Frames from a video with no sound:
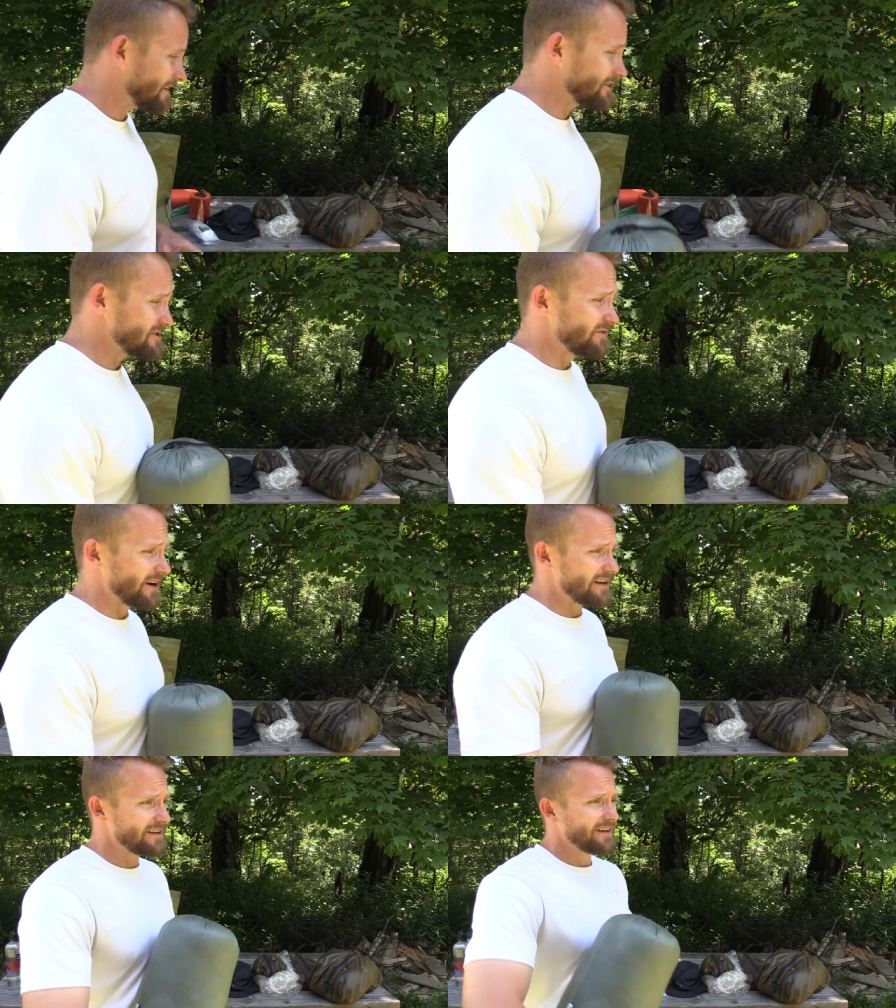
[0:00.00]
You know, it's
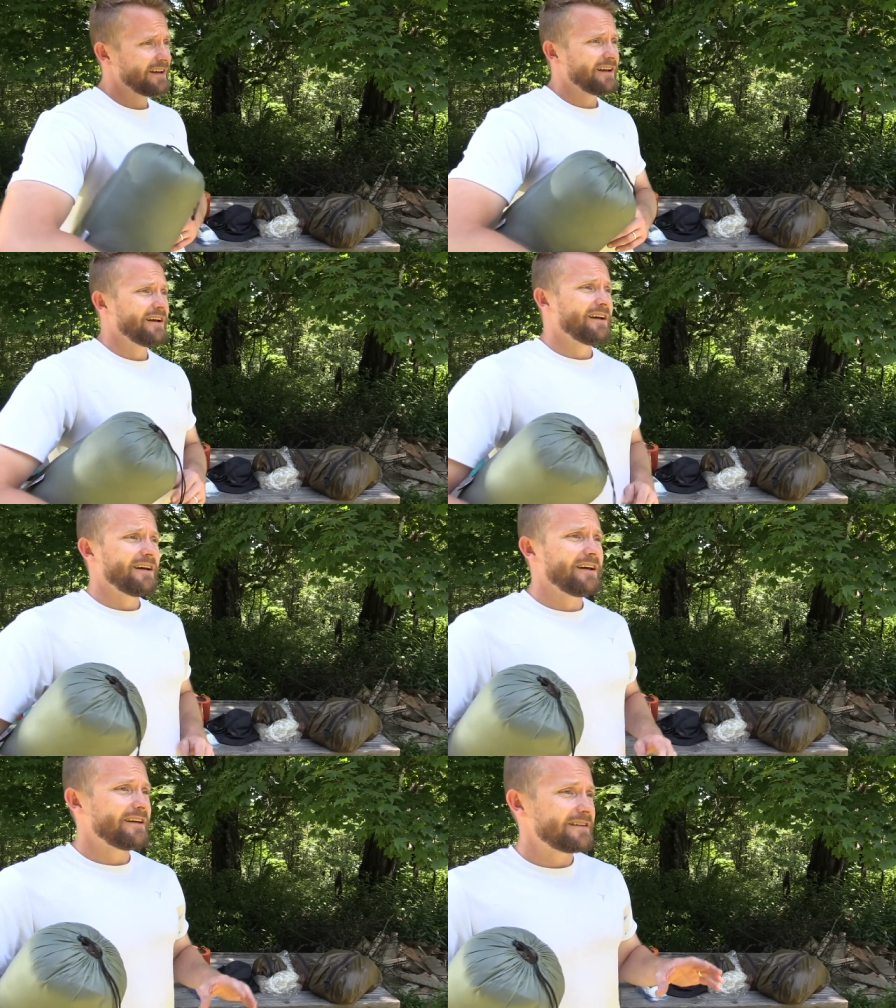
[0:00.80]
funny.
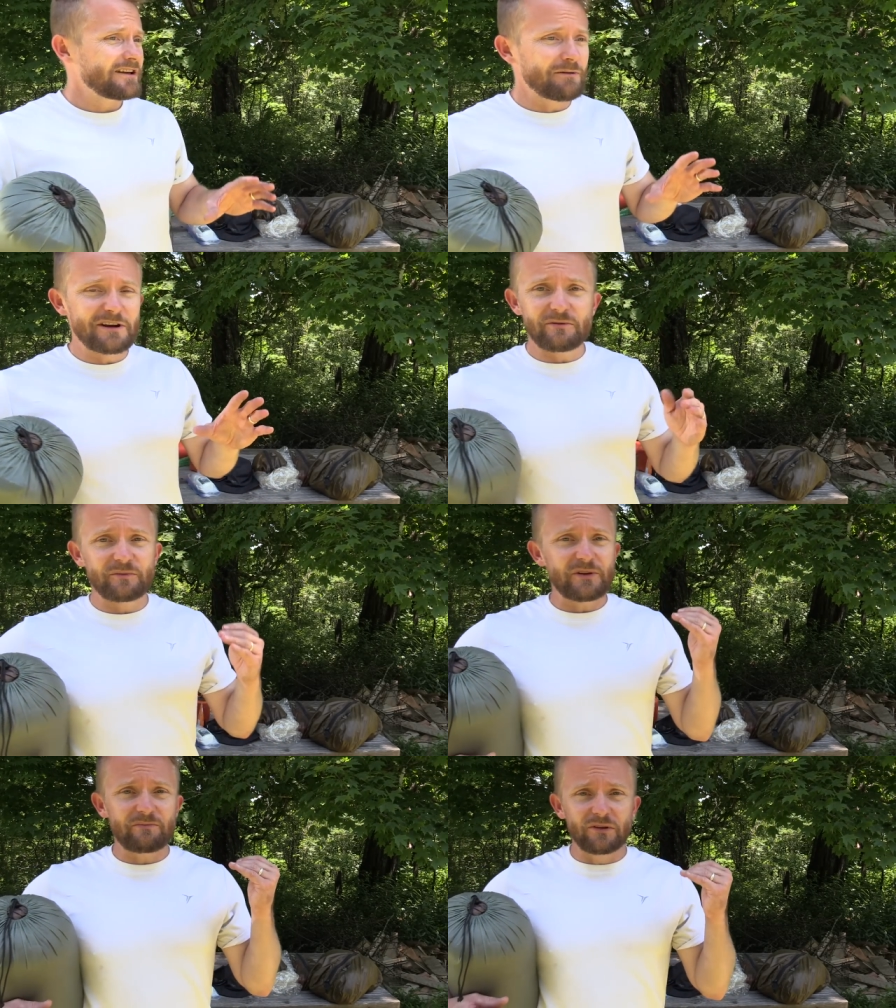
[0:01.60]
I mean, it
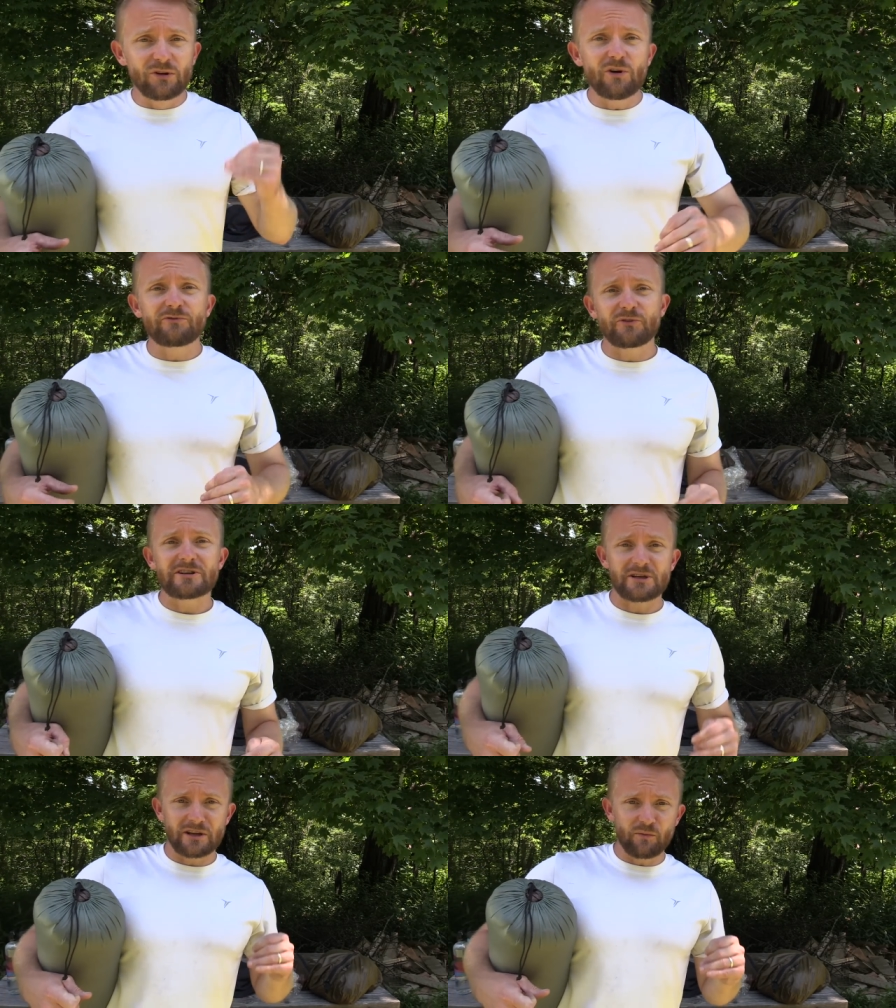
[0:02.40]
would be below
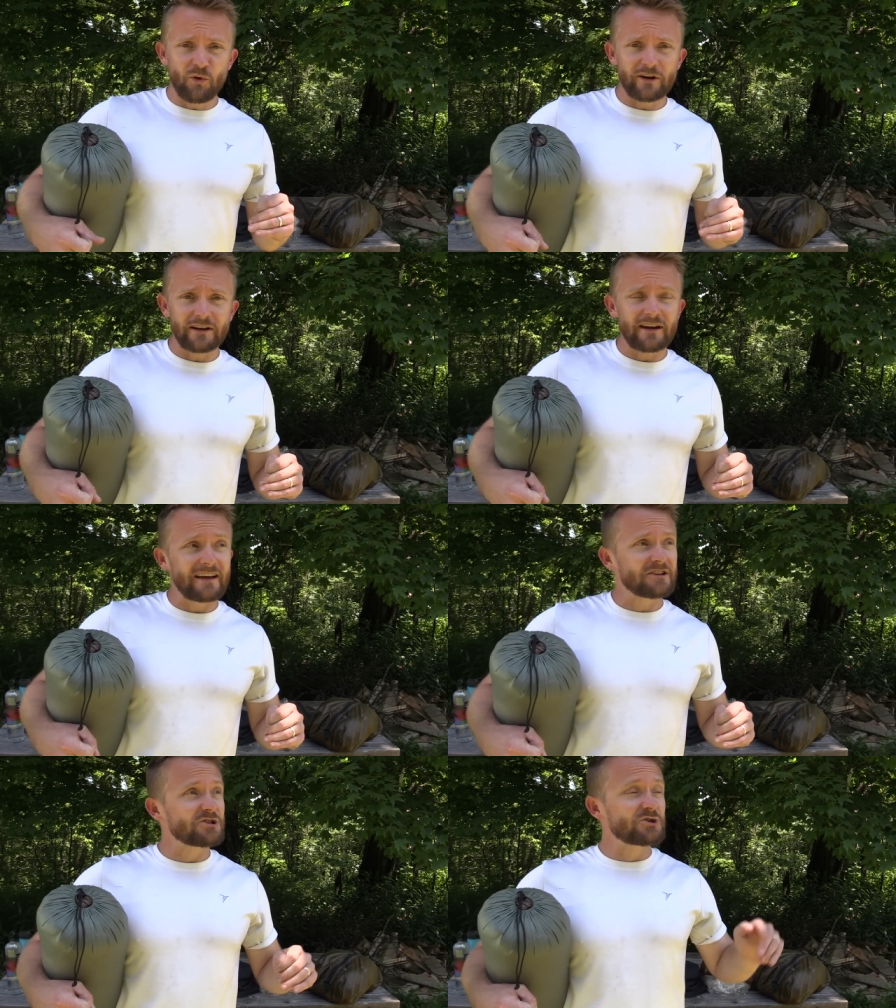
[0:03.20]
freezing in the morning,
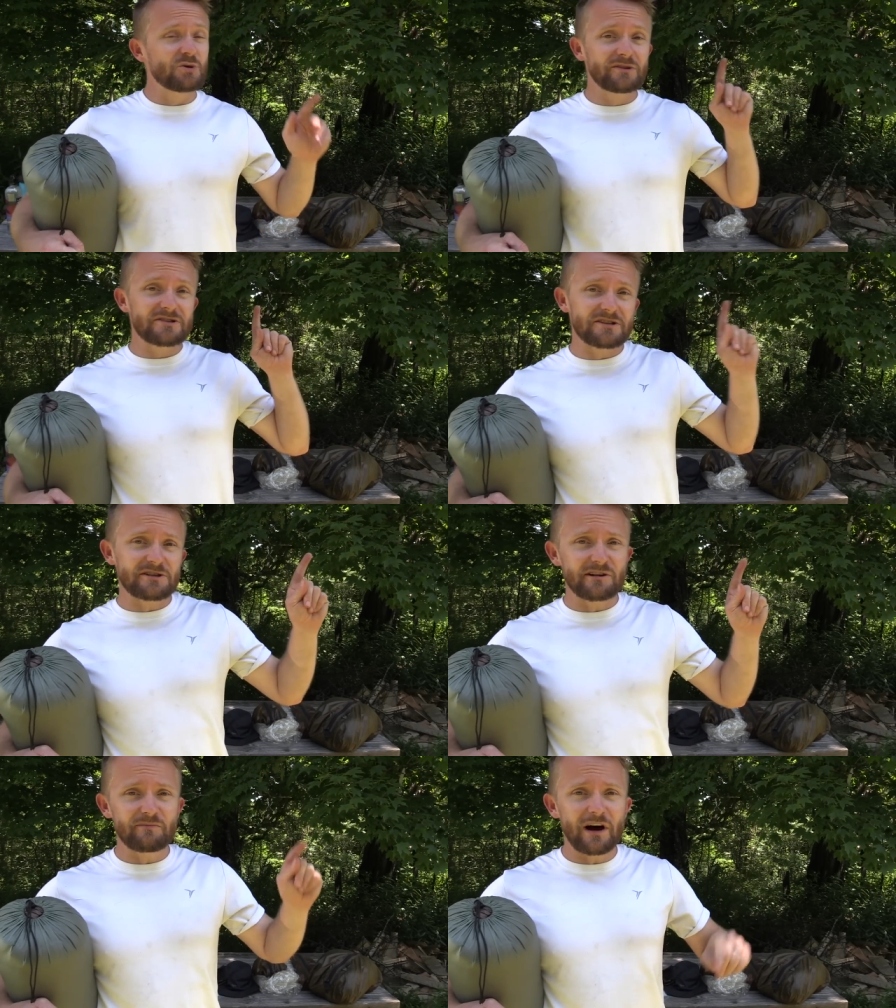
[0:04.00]
and as soon as the
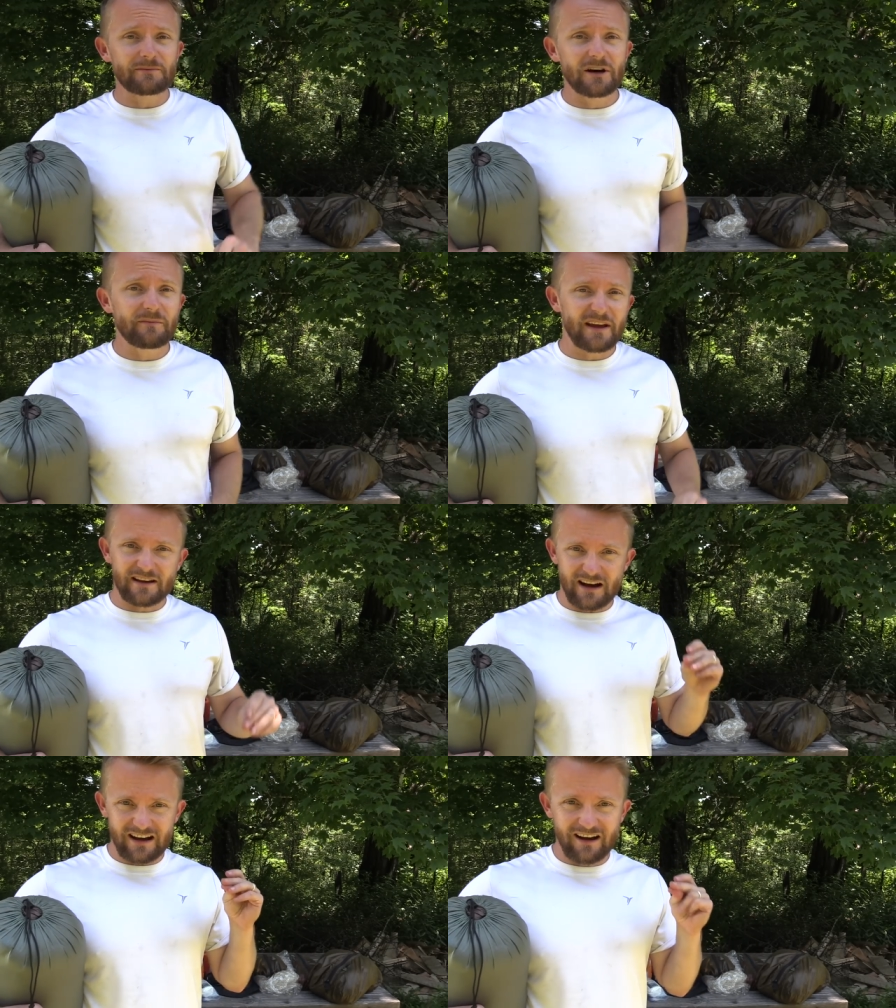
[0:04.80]
sun popped up,
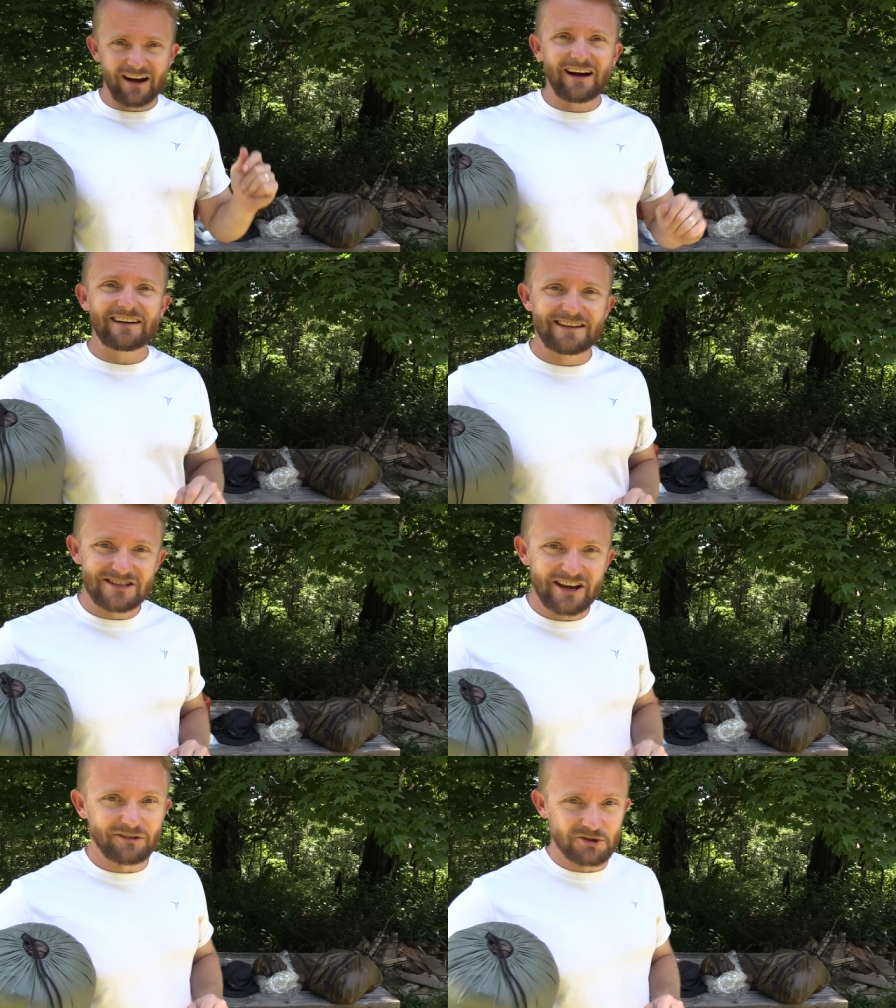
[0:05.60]
it got hot
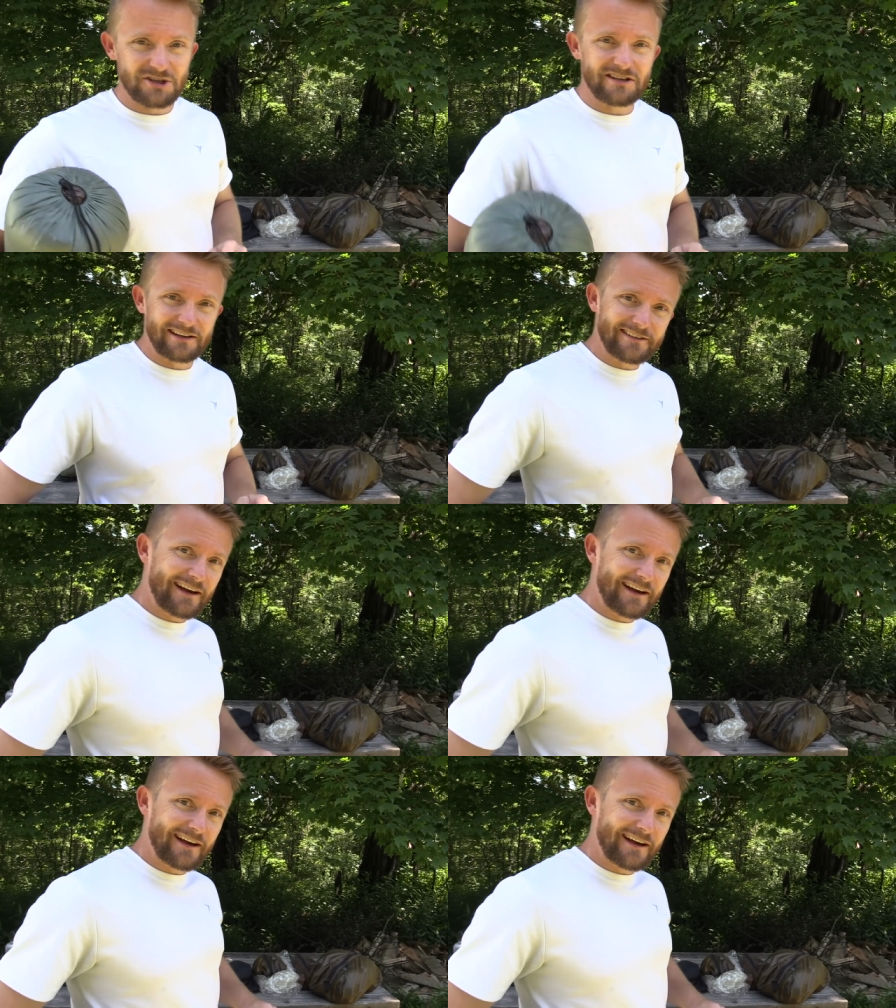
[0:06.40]
as hell, just like